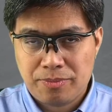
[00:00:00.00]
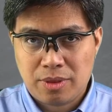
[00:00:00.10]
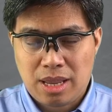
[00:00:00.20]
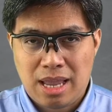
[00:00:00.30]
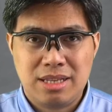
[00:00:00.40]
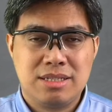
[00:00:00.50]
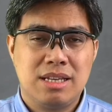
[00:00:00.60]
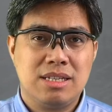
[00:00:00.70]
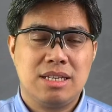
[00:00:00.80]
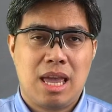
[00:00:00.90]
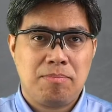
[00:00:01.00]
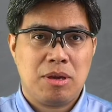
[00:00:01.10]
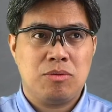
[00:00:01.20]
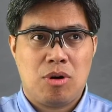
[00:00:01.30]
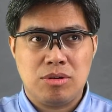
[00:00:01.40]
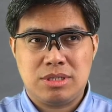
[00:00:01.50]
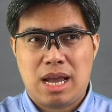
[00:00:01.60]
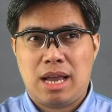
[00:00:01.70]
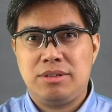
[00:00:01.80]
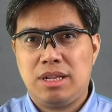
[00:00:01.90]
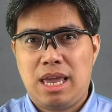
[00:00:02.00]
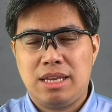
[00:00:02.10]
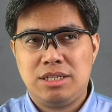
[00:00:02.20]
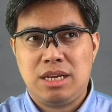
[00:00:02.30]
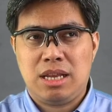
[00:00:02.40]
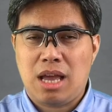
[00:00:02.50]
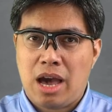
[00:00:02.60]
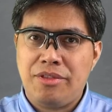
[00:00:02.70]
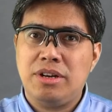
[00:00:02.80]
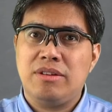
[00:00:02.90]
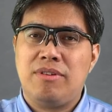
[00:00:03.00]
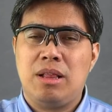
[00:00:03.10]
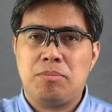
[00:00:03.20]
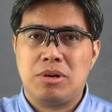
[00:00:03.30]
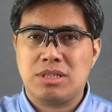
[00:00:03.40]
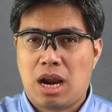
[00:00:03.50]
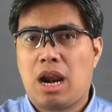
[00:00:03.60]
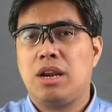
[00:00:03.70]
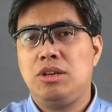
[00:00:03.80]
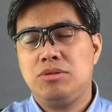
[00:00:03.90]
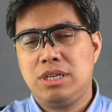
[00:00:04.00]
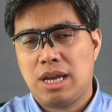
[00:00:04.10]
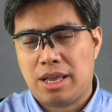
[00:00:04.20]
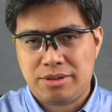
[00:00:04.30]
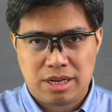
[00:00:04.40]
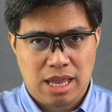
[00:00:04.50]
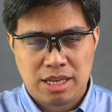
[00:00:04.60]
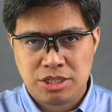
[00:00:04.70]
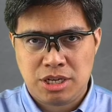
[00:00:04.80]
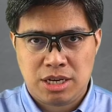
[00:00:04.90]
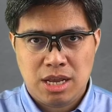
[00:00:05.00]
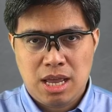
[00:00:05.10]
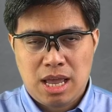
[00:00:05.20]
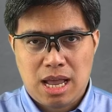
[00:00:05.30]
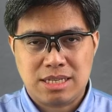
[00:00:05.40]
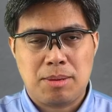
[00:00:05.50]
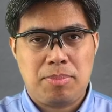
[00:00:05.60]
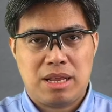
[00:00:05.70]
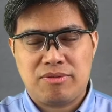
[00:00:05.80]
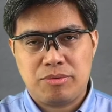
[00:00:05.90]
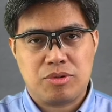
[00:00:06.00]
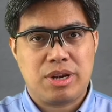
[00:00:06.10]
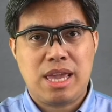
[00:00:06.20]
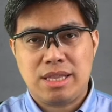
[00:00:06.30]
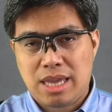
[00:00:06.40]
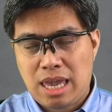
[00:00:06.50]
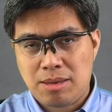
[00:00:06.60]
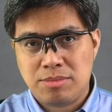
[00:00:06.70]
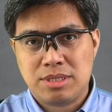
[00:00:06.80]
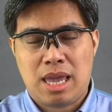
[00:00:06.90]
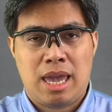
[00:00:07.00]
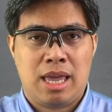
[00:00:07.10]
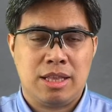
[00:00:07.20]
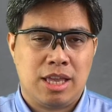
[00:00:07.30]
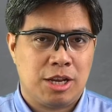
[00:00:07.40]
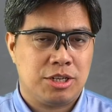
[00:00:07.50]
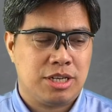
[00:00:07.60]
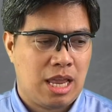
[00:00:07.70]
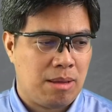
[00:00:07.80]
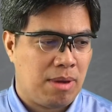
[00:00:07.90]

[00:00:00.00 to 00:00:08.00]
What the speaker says: And it's not just Epic who owns the Unreal Engine. Other developers are using Unreal Engine as a platform to create games and entertainment.